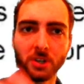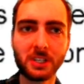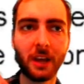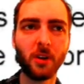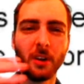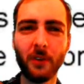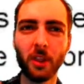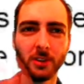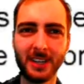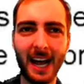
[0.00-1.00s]
get rid of all
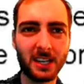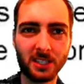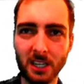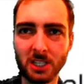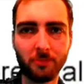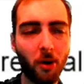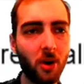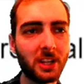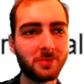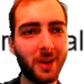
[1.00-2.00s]
those nasty
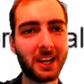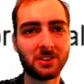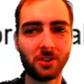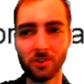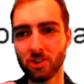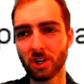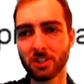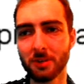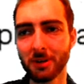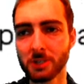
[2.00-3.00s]
exponents, make it so it's just
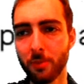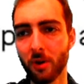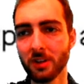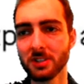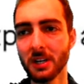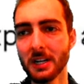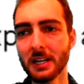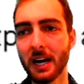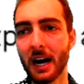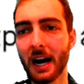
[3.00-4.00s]
some exponents,
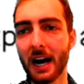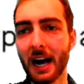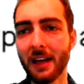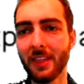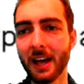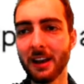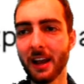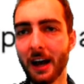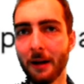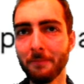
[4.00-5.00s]
and
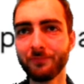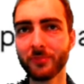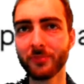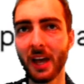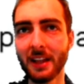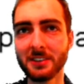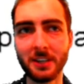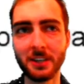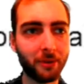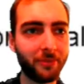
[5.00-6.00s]
then
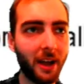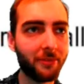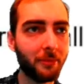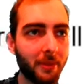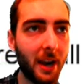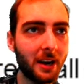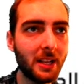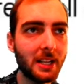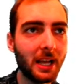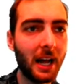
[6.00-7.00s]
simplify from there.
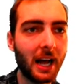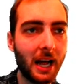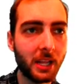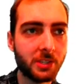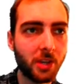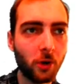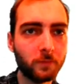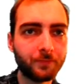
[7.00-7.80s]
And